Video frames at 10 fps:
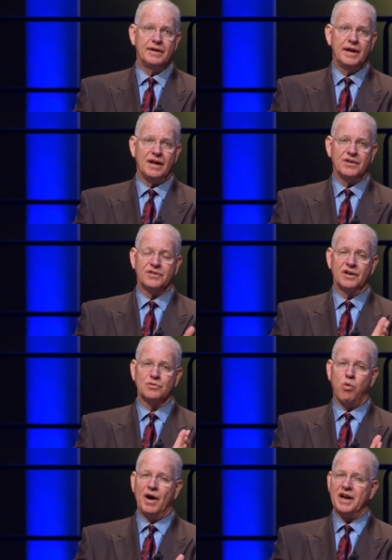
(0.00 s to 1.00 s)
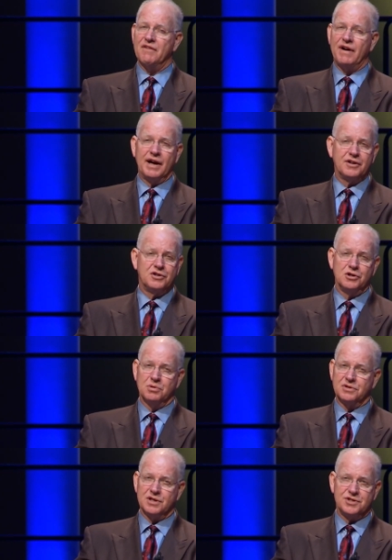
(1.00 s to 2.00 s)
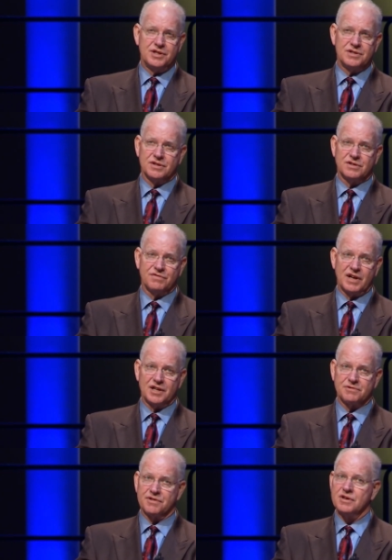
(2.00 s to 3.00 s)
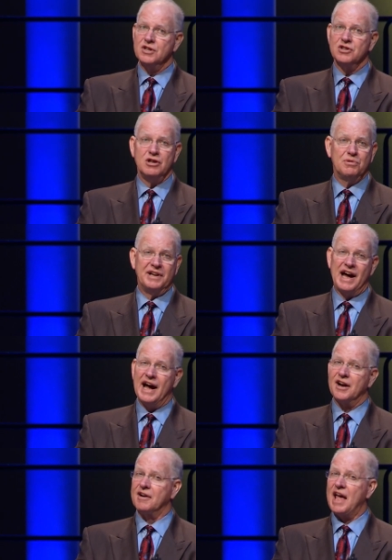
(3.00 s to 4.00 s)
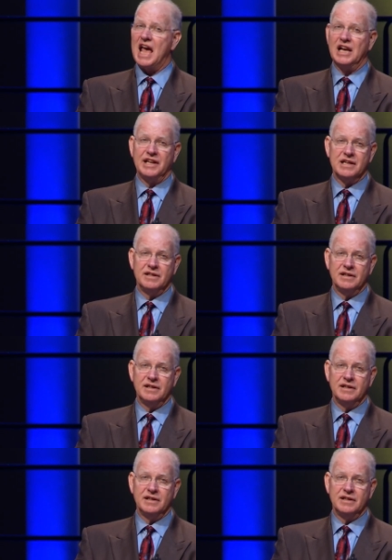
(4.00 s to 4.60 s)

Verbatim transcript: and he says, What have I to do with thee, Jesus of Nazareth? You and I are alien.